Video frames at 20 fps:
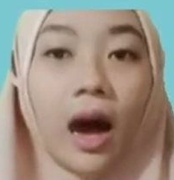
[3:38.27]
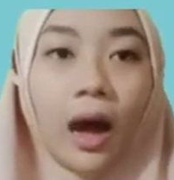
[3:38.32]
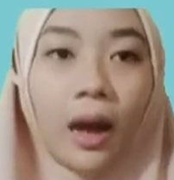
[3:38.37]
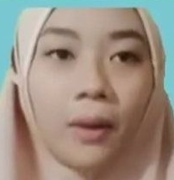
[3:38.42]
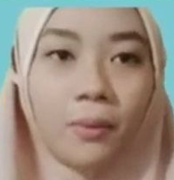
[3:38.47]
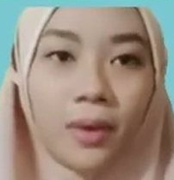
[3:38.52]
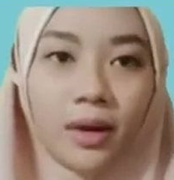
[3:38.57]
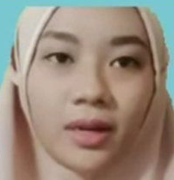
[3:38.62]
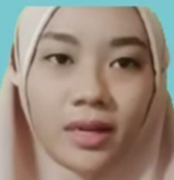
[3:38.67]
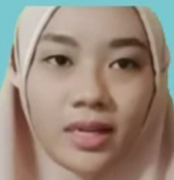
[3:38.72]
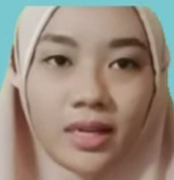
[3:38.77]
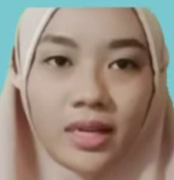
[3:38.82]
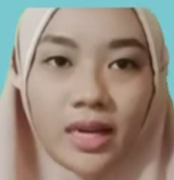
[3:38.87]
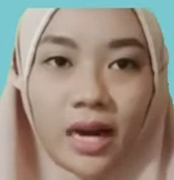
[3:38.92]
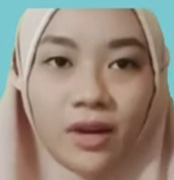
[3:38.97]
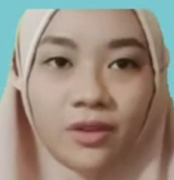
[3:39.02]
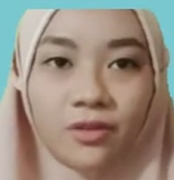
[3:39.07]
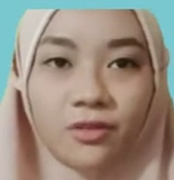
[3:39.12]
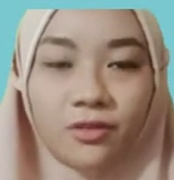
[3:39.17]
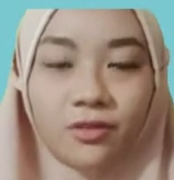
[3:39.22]

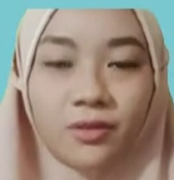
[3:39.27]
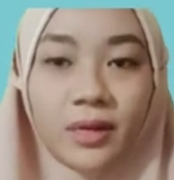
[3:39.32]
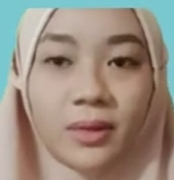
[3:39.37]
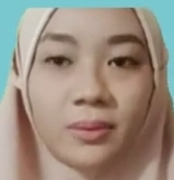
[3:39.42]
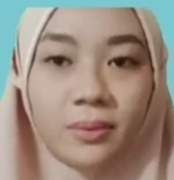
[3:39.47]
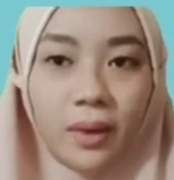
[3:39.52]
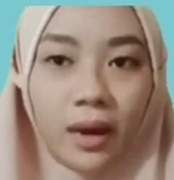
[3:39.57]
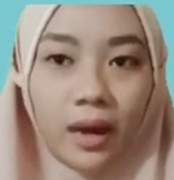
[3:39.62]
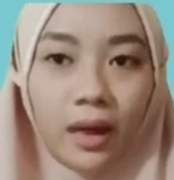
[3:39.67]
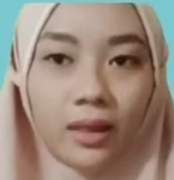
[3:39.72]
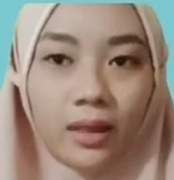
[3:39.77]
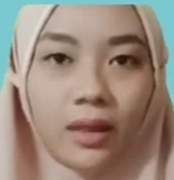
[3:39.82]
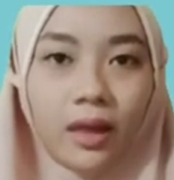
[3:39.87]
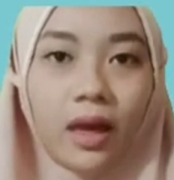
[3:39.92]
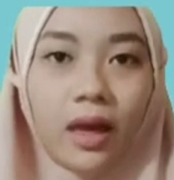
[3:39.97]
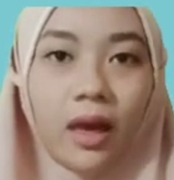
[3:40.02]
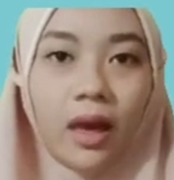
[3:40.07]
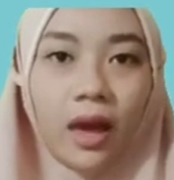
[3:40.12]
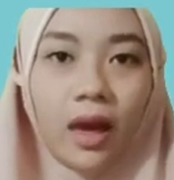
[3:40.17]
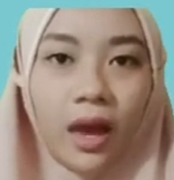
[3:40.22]
American females
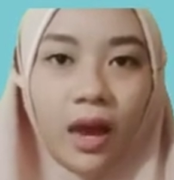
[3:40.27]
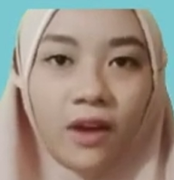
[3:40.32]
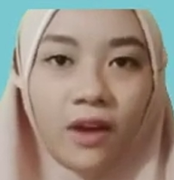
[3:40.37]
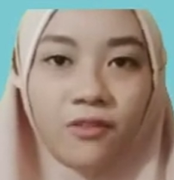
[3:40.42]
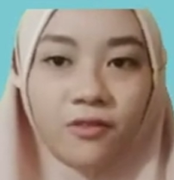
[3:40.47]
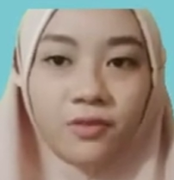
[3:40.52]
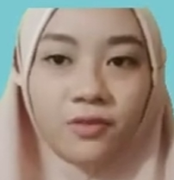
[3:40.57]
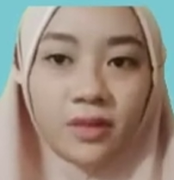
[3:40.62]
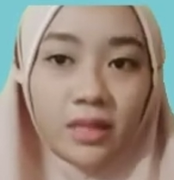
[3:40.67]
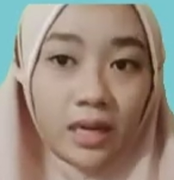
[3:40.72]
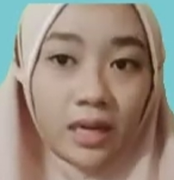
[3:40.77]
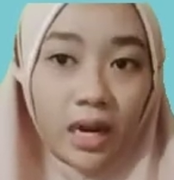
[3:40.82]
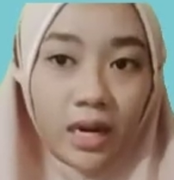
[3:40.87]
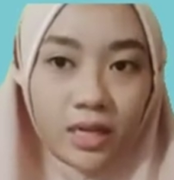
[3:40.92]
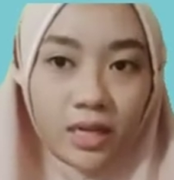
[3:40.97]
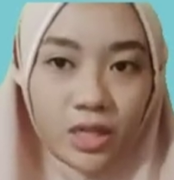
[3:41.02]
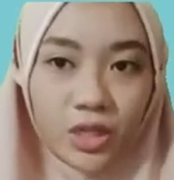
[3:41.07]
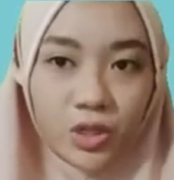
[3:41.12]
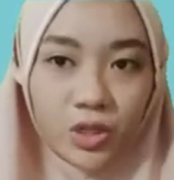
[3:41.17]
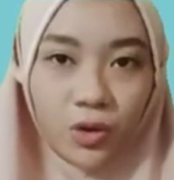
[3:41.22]
have
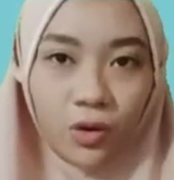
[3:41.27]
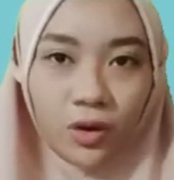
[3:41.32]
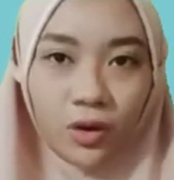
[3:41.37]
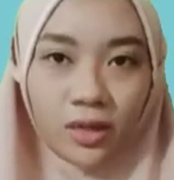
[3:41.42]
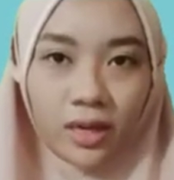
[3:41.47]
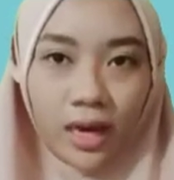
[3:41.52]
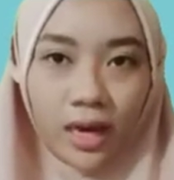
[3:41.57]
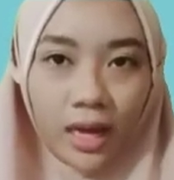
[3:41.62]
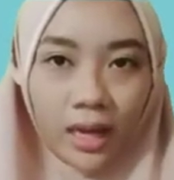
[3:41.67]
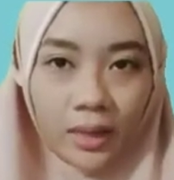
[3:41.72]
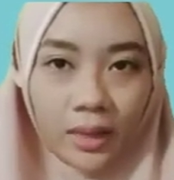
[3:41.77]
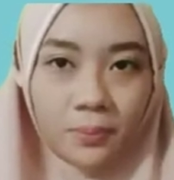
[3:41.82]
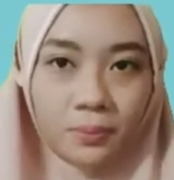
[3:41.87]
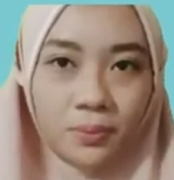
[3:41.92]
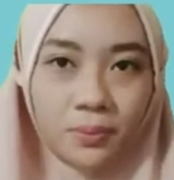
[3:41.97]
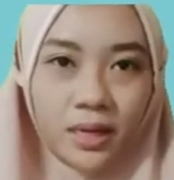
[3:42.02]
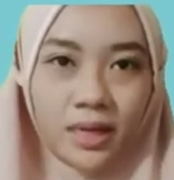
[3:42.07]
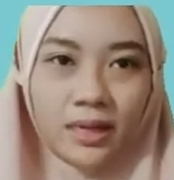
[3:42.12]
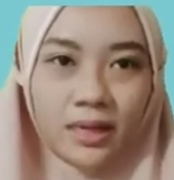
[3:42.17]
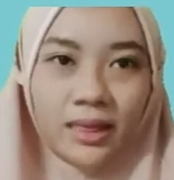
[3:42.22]
traditionally
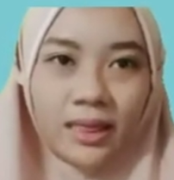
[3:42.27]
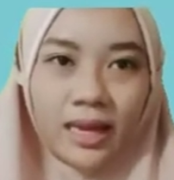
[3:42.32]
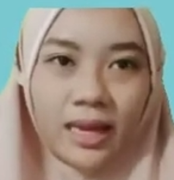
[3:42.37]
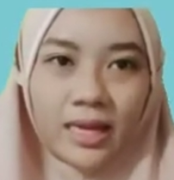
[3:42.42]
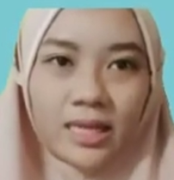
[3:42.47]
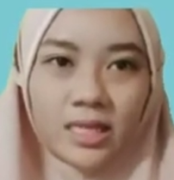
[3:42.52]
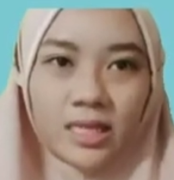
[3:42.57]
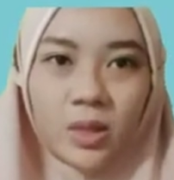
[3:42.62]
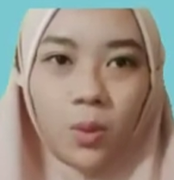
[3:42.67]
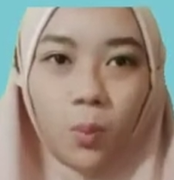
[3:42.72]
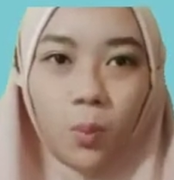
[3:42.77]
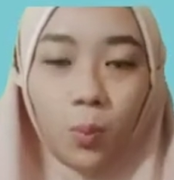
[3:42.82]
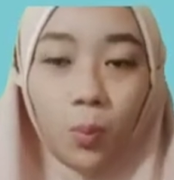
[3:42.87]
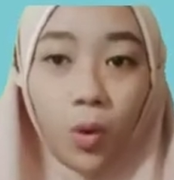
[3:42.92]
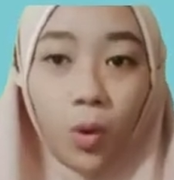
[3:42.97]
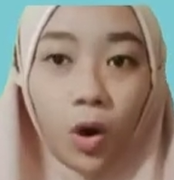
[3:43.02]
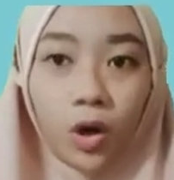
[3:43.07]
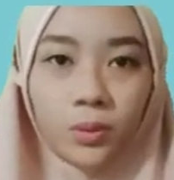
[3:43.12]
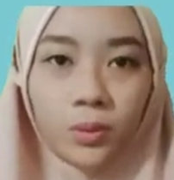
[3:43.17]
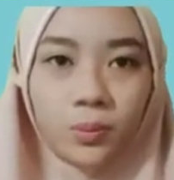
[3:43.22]
been less,
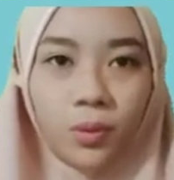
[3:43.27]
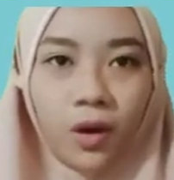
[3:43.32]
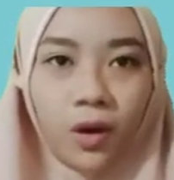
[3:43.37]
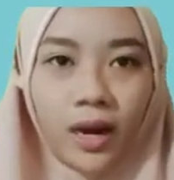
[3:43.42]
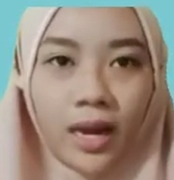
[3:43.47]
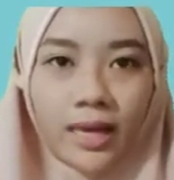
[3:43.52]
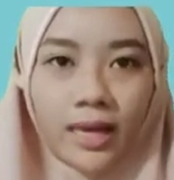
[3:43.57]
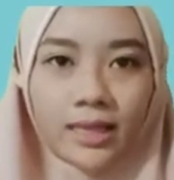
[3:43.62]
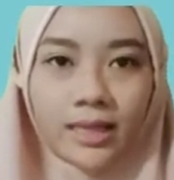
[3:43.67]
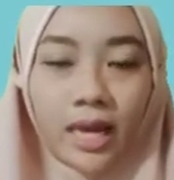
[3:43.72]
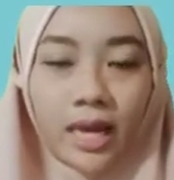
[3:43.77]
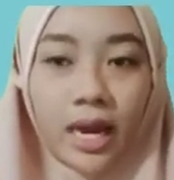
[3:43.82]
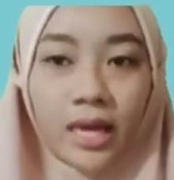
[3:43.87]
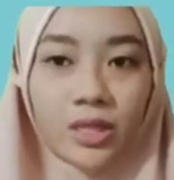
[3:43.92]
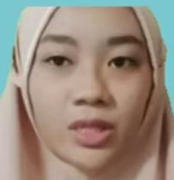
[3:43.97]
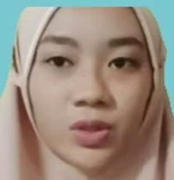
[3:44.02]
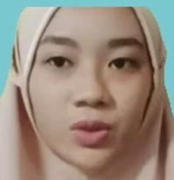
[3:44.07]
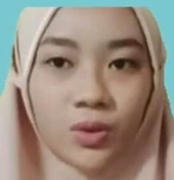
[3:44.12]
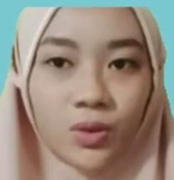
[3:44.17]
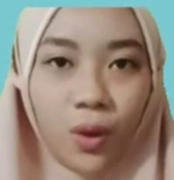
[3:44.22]
more polite
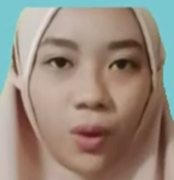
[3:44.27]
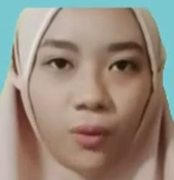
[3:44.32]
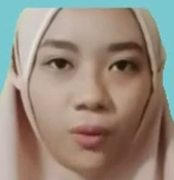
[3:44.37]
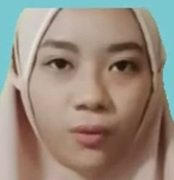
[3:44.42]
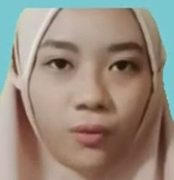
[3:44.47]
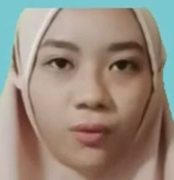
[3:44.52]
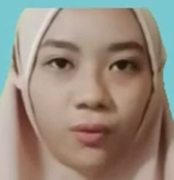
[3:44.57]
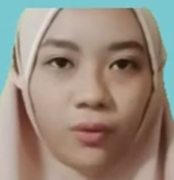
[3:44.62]
and soft